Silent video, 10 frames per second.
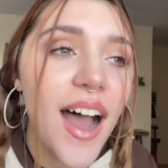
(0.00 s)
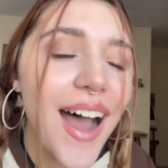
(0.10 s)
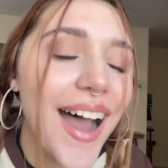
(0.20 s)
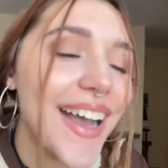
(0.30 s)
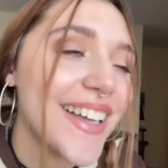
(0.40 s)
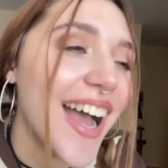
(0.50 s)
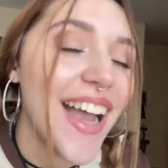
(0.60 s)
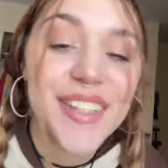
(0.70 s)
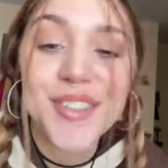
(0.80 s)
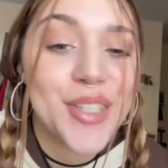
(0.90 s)

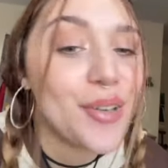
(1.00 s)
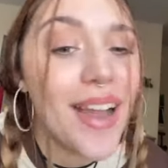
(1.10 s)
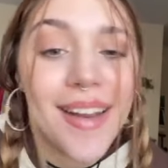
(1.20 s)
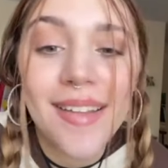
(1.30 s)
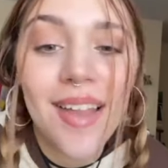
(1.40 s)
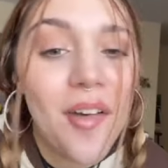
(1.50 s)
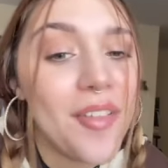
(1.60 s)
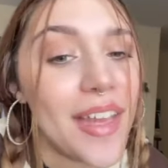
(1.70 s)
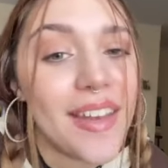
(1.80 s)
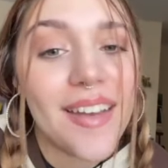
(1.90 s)
I still gotta love
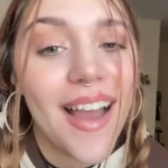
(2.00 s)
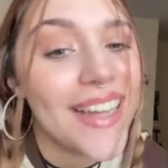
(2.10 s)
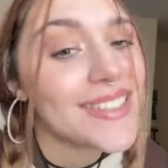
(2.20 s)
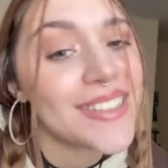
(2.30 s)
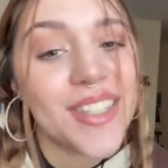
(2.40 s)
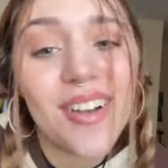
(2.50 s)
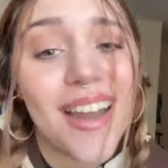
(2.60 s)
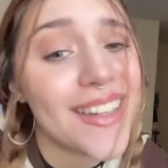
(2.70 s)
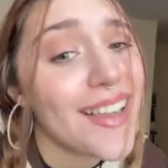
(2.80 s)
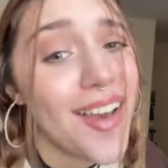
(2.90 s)
it. I still
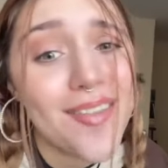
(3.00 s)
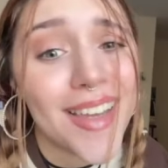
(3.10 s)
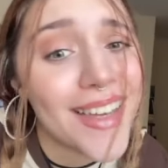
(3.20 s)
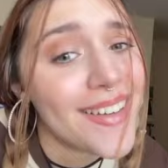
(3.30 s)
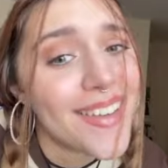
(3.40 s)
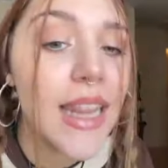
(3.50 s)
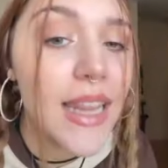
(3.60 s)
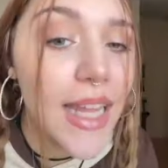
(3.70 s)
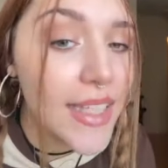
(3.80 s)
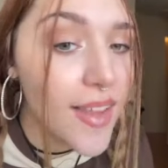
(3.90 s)
gotta love it.
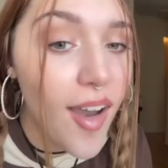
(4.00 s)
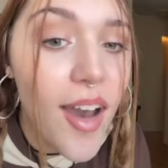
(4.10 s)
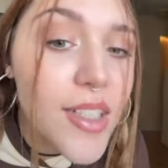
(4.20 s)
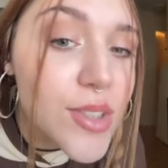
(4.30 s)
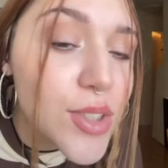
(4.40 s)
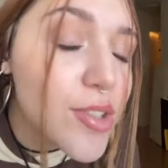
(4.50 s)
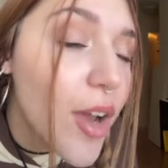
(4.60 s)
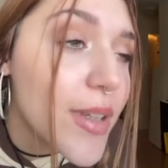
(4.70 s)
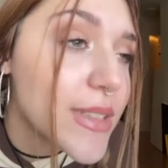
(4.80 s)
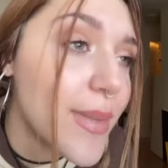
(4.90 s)
Like, the auto-tune
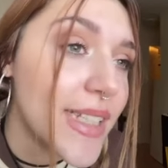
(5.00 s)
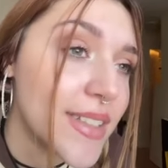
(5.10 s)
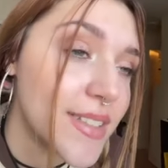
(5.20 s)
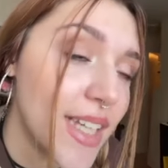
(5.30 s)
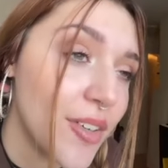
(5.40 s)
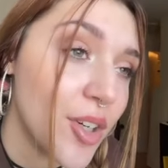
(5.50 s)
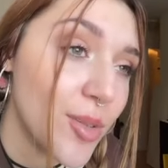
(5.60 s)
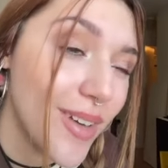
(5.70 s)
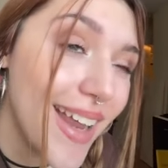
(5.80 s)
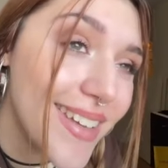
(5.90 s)
always makes it sound
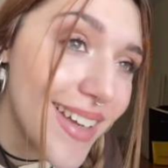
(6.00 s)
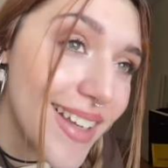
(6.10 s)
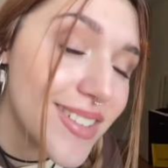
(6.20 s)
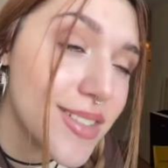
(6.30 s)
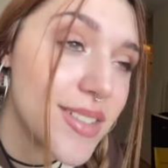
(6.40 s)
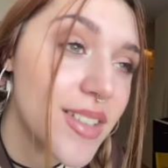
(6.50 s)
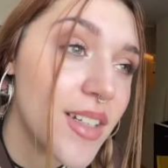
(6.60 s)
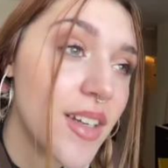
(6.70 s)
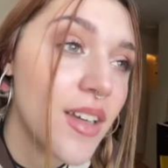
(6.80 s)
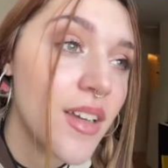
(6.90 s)
horrendous.
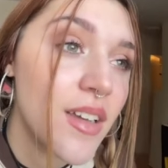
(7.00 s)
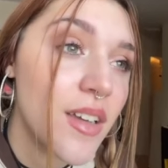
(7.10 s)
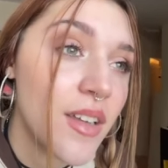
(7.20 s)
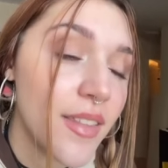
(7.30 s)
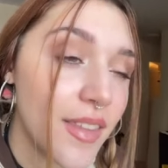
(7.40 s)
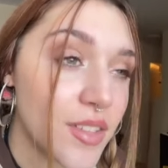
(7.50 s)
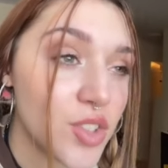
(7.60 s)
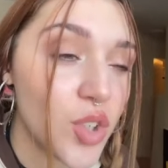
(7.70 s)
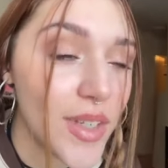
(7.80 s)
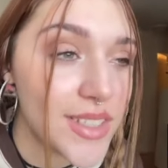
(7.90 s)
The
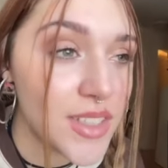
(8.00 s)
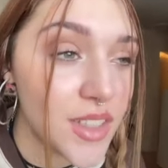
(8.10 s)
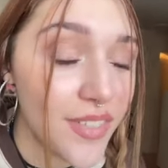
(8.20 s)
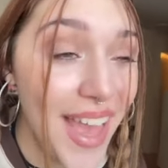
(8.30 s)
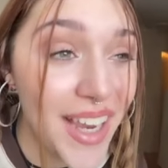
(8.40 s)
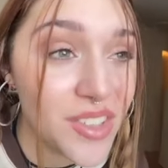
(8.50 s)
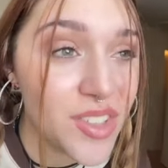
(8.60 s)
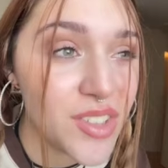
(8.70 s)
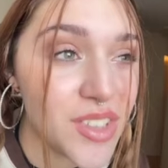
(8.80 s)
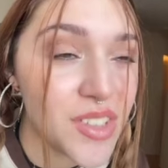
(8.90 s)
choices of
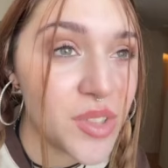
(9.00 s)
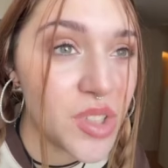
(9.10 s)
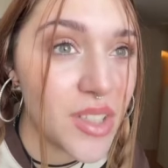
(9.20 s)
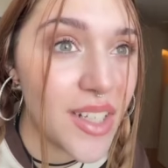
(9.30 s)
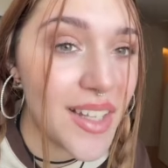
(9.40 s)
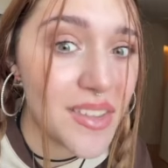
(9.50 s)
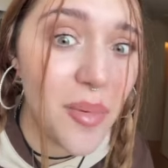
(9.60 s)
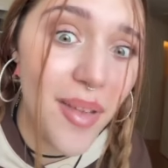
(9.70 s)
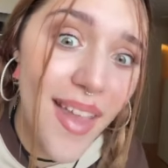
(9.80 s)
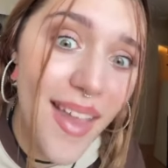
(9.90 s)
actors is usually not the
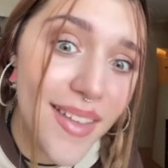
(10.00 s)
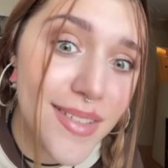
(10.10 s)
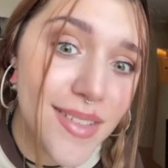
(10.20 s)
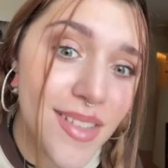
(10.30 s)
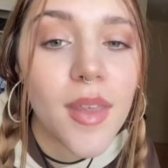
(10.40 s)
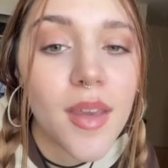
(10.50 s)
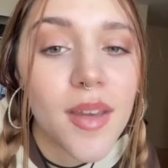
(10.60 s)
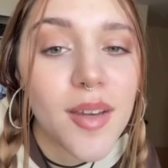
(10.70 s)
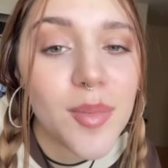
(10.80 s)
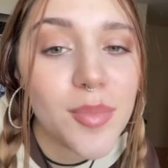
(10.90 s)
best.
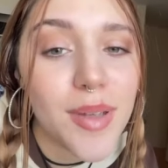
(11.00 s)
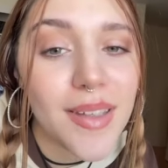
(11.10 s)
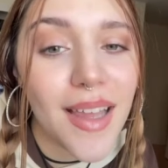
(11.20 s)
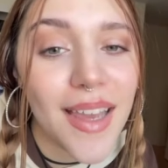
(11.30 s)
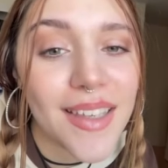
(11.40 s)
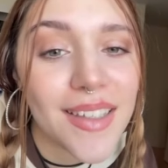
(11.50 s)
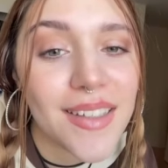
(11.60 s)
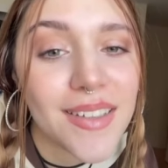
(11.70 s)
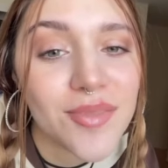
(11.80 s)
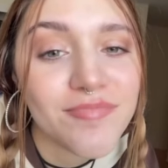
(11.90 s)
But, like,
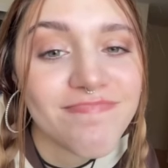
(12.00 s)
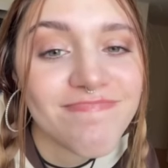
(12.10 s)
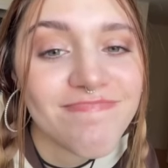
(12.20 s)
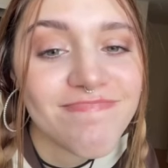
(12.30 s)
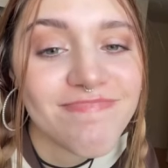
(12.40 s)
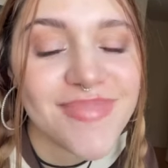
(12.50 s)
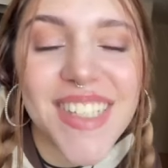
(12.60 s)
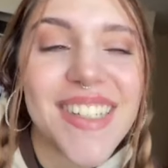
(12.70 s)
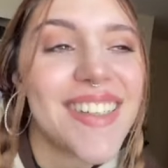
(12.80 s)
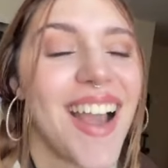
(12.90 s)

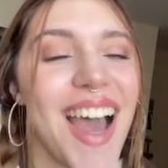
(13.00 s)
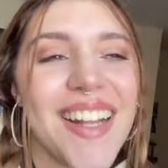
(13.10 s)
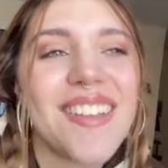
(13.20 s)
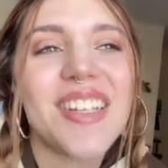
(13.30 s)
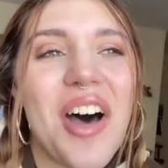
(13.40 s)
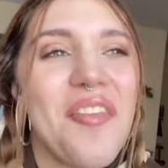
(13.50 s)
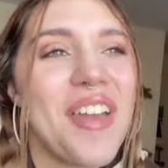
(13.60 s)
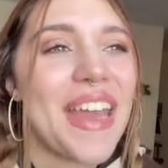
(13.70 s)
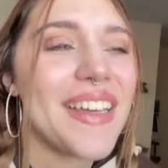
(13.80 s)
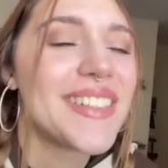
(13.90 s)
you gotta love
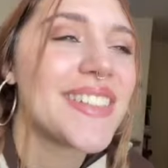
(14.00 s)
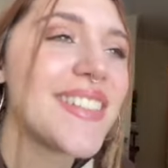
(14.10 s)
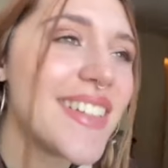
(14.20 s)
it.